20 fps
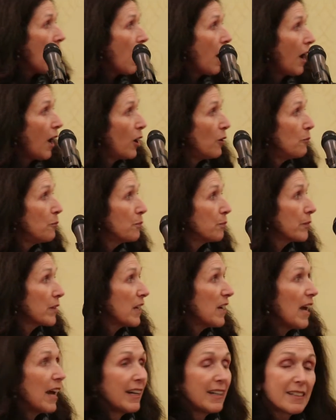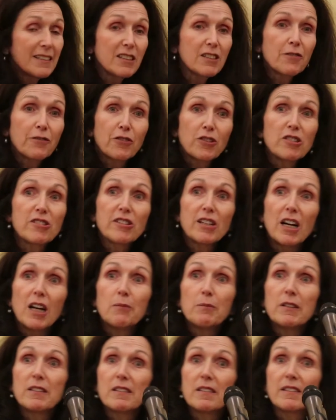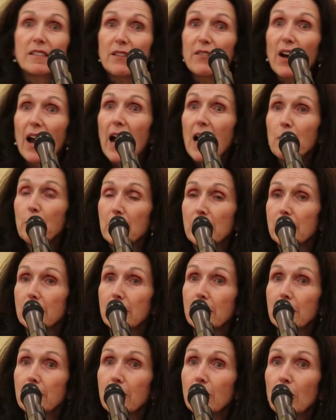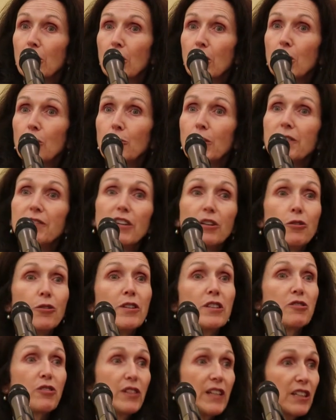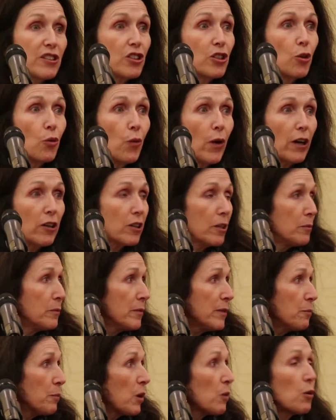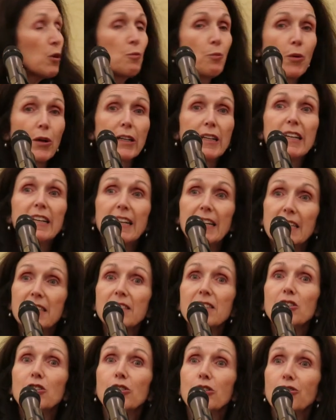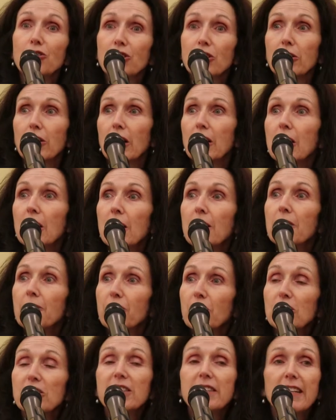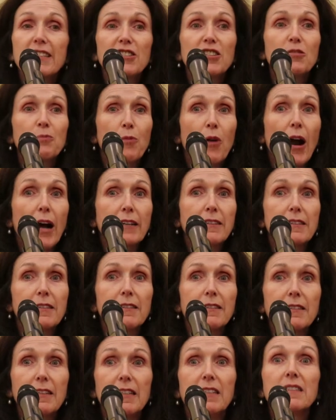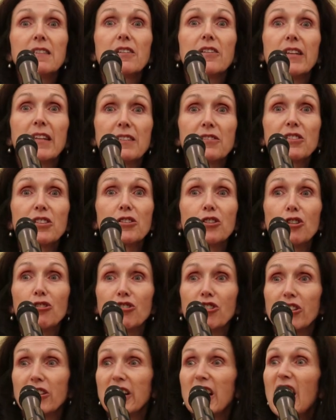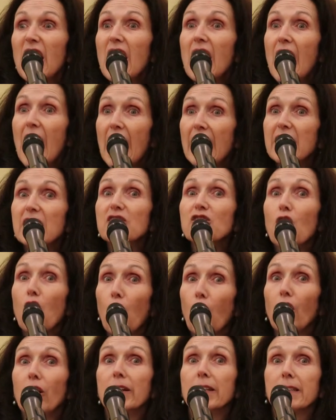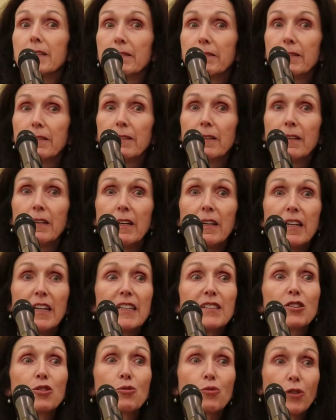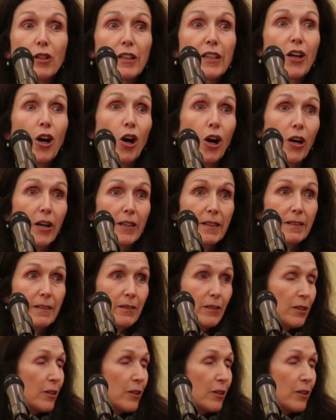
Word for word: And it's the first time this has ever happened. We do the traditional welcomes, but we're bringing First Nation practice into the institution, and it's hard. It's really hard,